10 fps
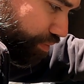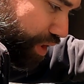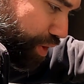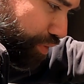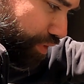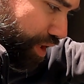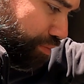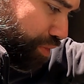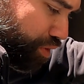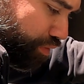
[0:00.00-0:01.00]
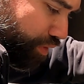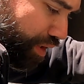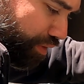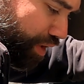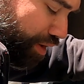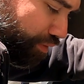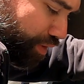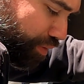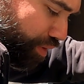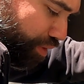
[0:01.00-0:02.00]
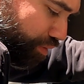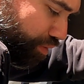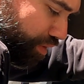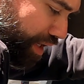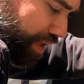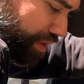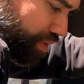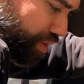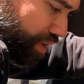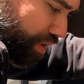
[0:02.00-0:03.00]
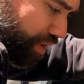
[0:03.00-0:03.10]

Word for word: because you've got to move all of that fluid through the lines.